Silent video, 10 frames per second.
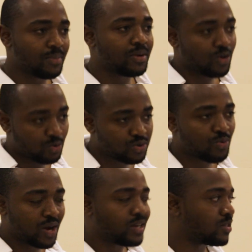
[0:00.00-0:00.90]
I mean, also
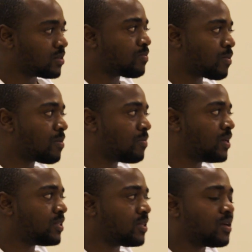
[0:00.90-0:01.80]
1 is the
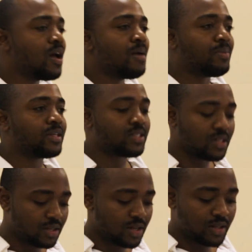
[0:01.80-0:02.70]
probability. But
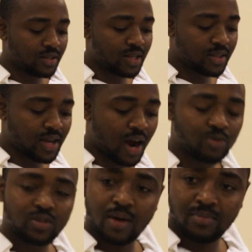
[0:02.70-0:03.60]
the
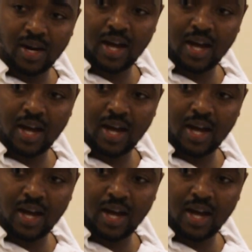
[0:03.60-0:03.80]
outcome, the